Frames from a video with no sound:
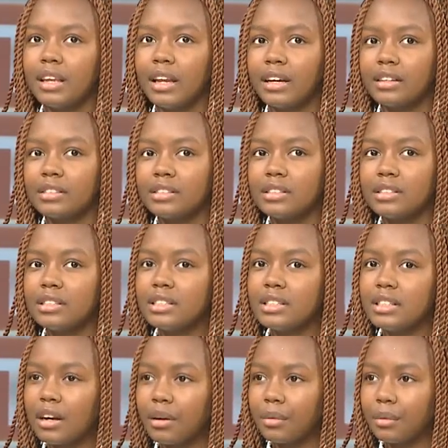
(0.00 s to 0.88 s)
last
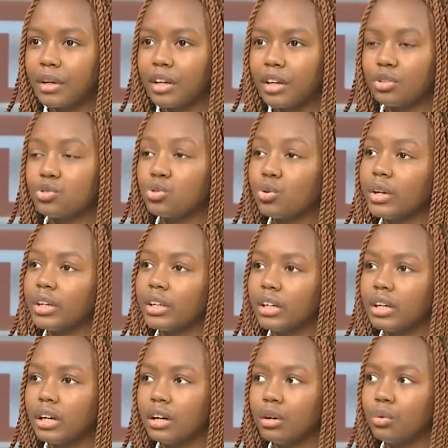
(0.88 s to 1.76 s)
year when I
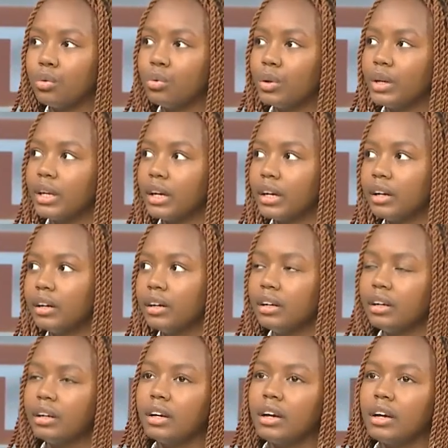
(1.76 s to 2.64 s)
joined Kahu here,
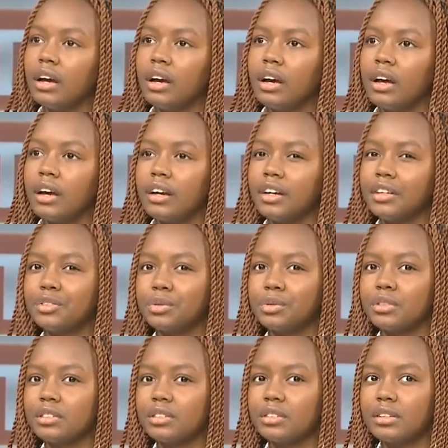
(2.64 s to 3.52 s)

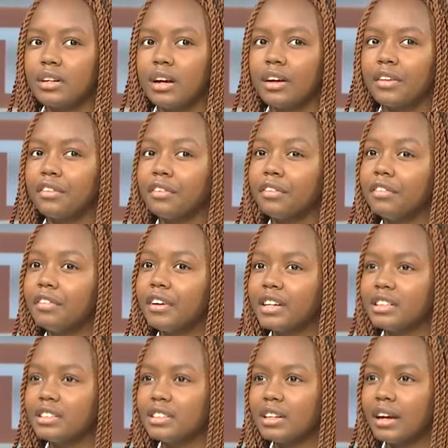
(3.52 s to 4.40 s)
it was the
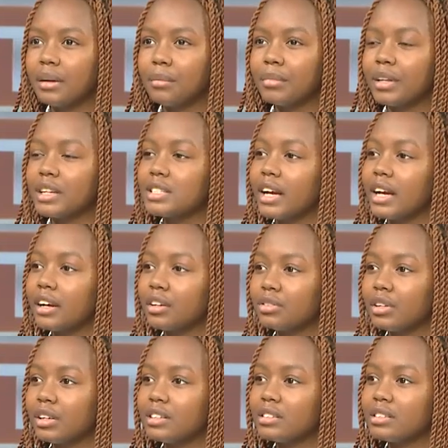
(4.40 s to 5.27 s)
first time that I
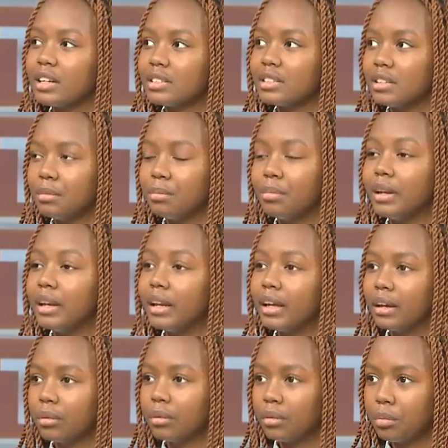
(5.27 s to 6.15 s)
actually started
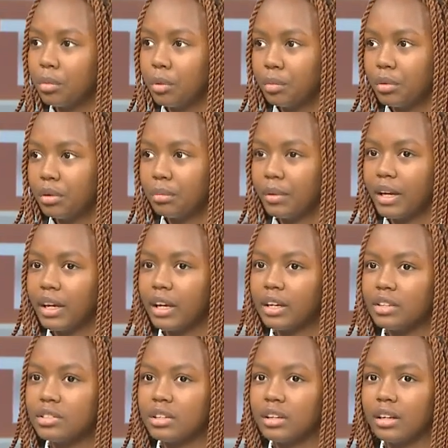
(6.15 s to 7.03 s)
playing with people my
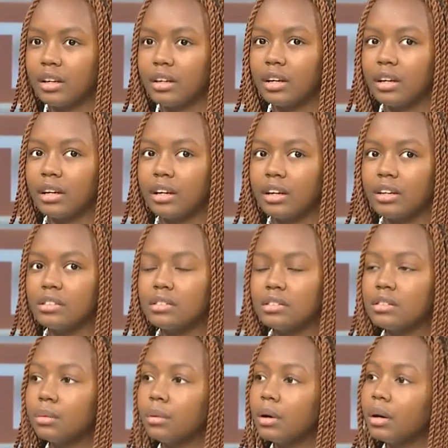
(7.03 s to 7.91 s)
age, and I
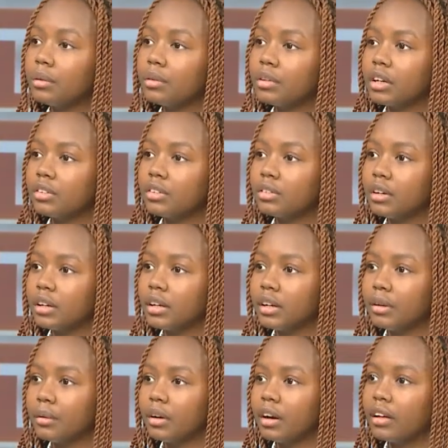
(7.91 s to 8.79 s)
realized, wow, there are
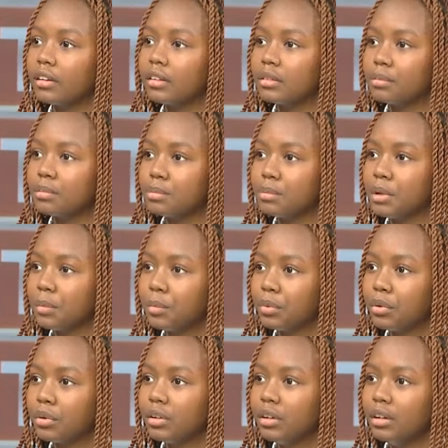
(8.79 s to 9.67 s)
actually other
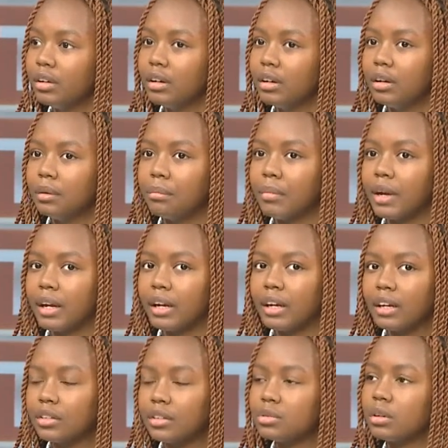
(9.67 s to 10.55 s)
people my
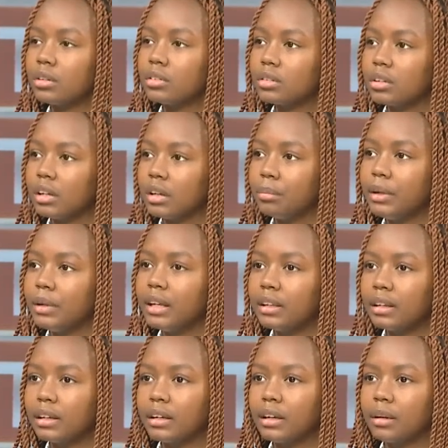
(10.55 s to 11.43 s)
age who actually
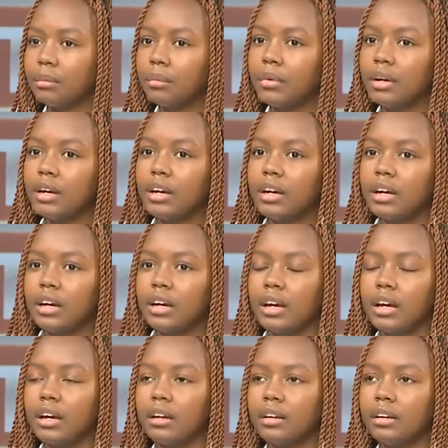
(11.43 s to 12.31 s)
play the game.
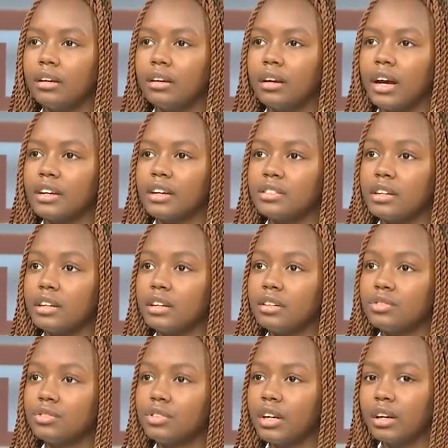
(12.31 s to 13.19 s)
And I
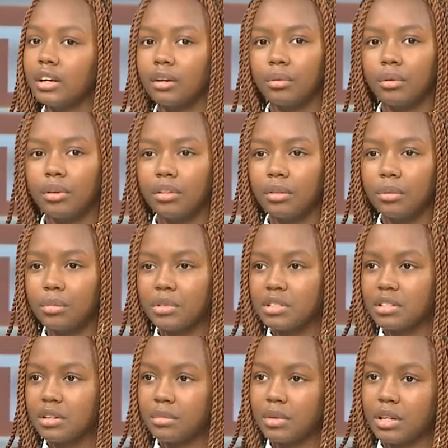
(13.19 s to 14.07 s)
started training with
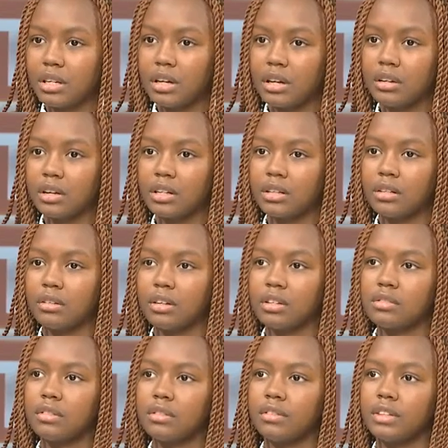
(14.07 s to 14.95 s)
Mr. Manyara and the
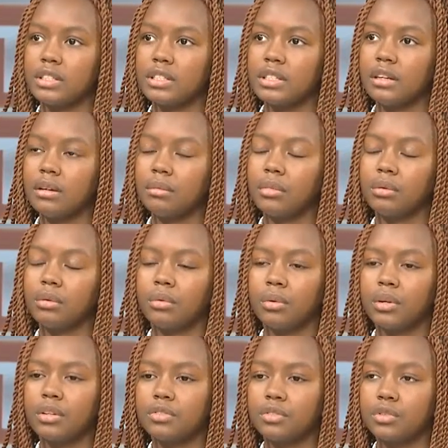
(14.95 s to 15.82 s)
rest of the team, and
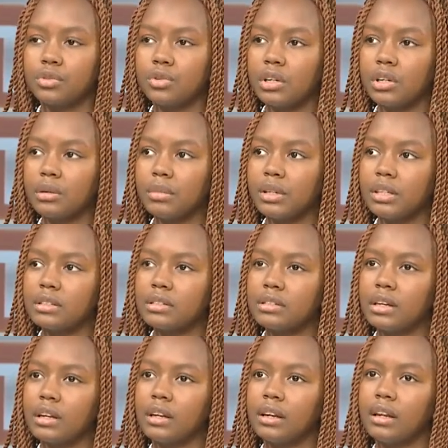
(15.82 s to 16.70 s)
we went for
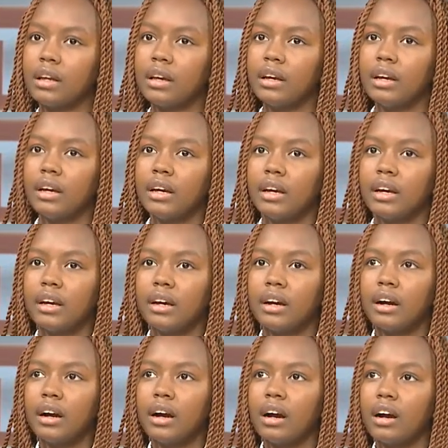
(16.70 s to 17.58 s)
tournaments, and
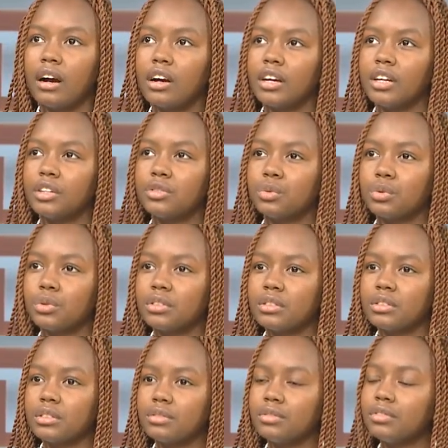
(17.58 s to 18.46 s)
it
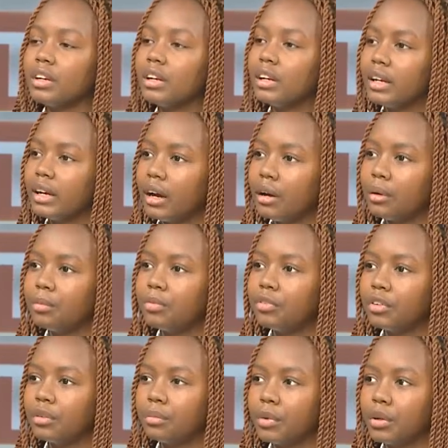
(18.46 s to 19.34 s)
was really
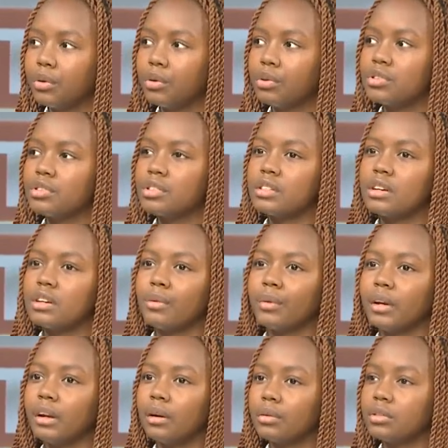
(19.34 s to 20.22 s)
helpful because
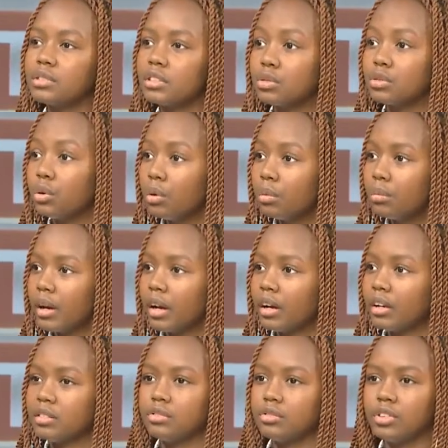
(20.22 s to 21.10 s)
when I was at home,
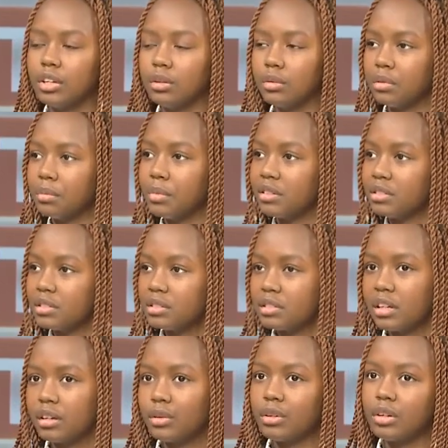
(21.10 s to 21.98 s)
I trained with my
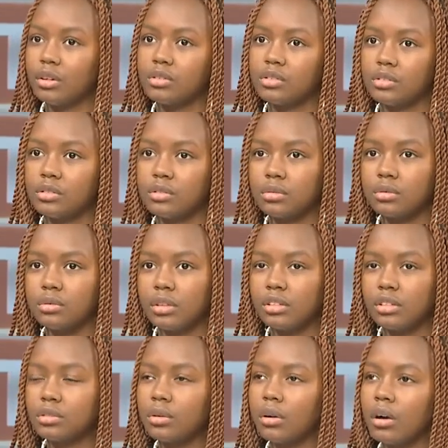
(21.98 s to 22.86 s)
sister, and when I was in
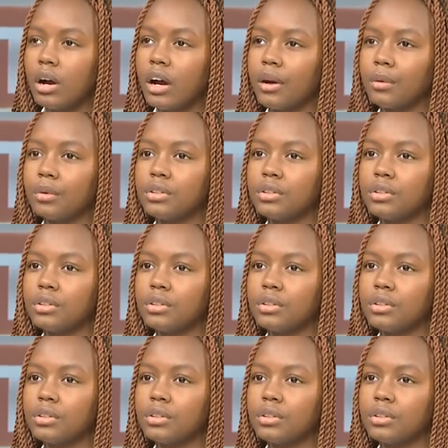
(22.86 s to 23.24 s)
school, so